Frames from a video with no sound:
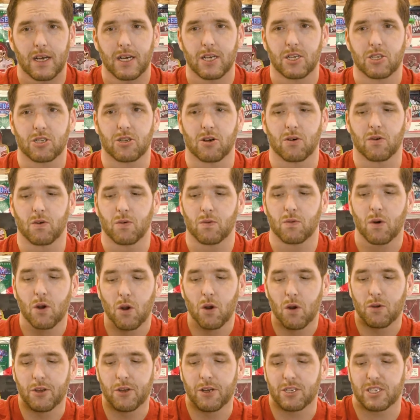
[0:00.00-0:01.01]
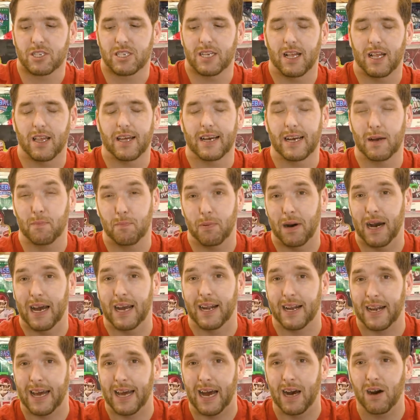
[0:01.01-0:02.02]
So you're selling a buy
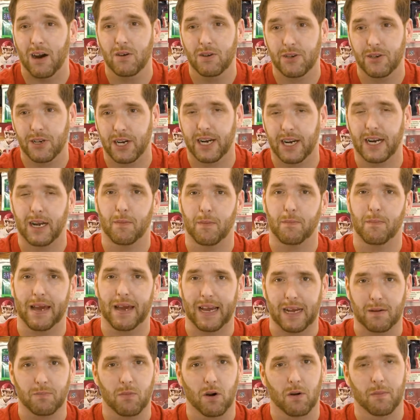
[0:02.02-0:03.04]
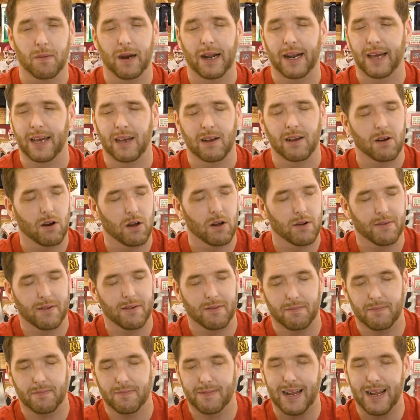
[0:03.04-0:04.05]
it now, you're going to make more money
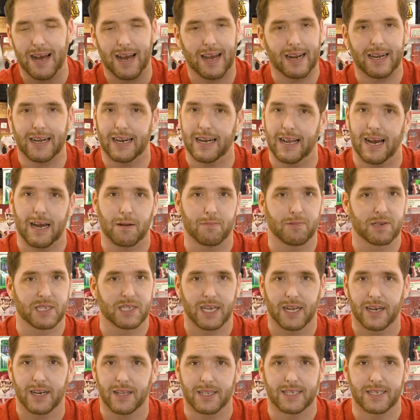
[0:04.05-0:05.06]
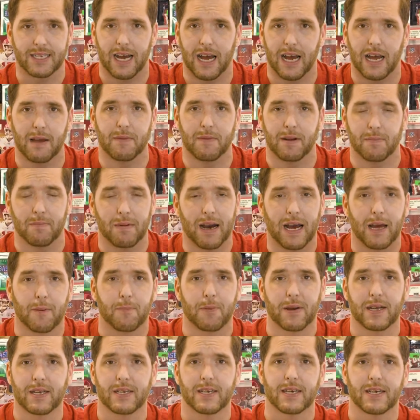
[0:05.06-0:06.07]
99% of the time, in my
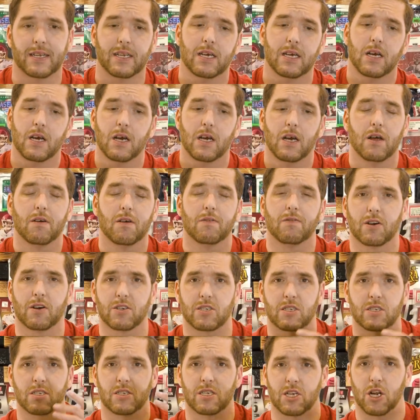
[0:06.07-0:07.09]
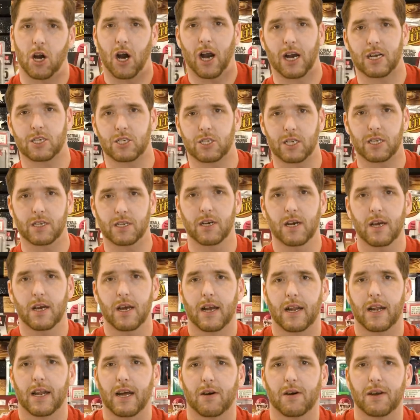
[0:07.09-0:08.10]
opinion, versus an auction.
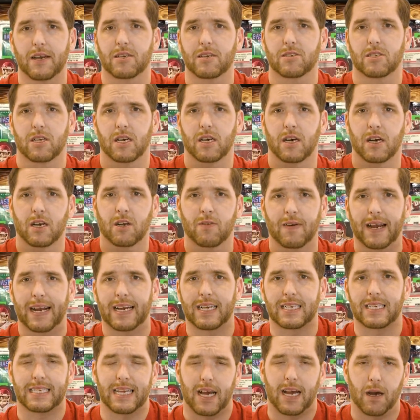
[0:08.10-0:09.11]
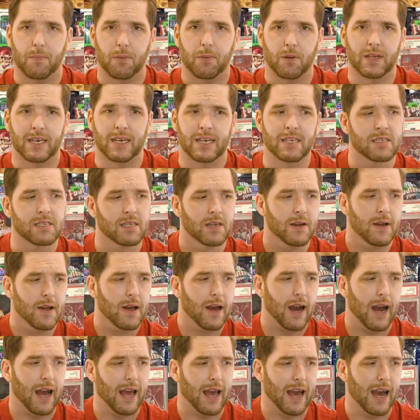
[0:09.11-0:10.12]
Now here's a great example is
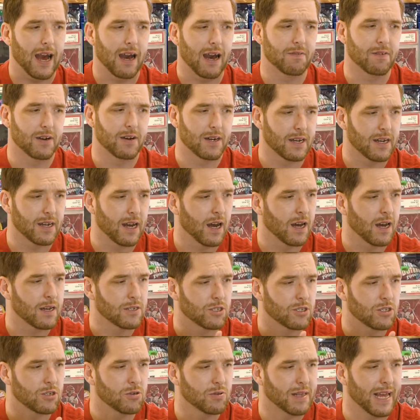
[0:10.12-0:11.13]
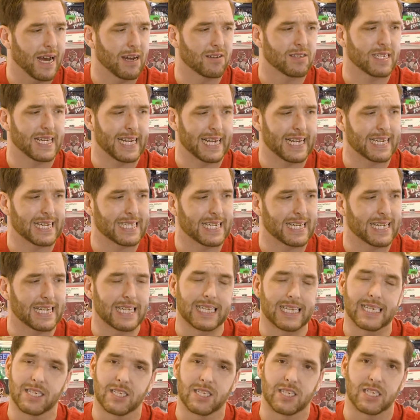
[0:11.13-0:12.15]
I have a
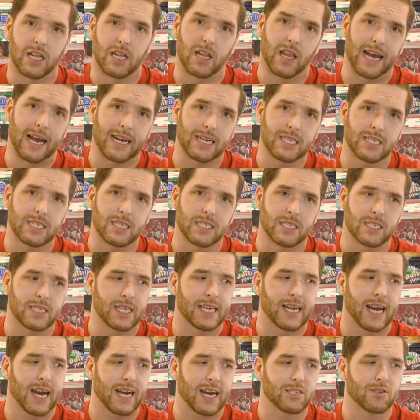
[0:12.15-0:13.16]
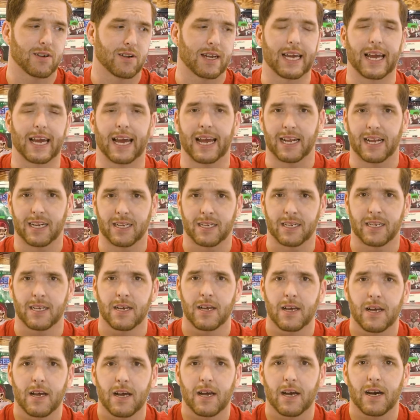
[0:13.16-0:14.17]
2018 Select DeAndre
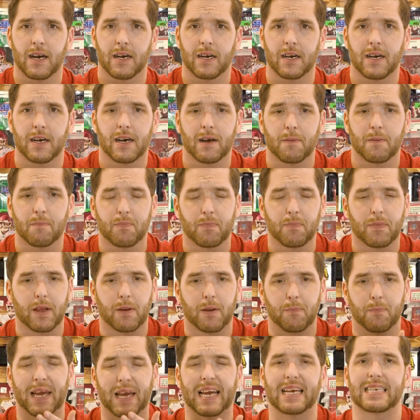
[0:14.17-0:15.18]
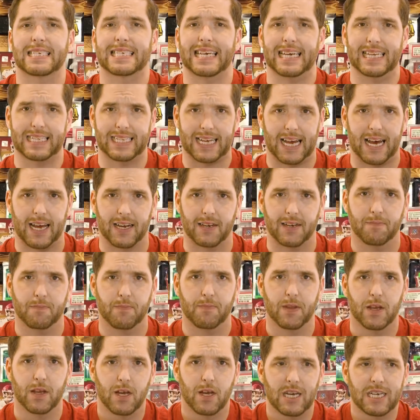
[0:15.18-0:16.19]
Ayton PSA 10.
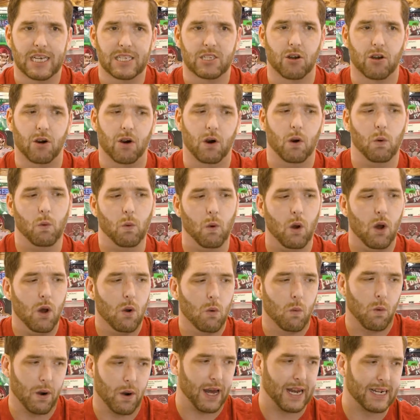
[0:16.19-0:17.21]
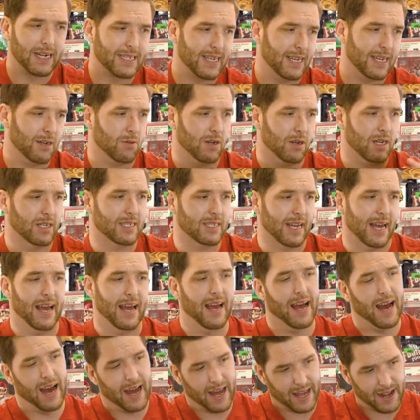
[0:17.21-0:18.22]
So what I did was
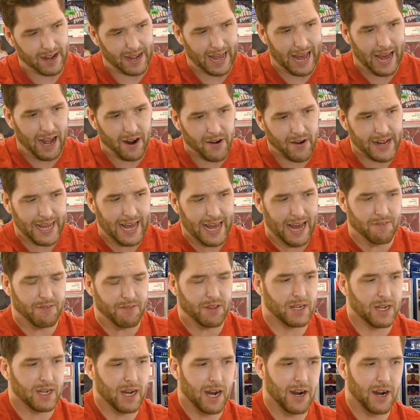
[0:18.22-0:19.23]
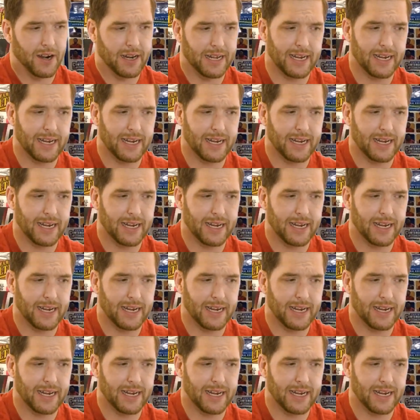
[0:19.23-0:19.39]
I already have the card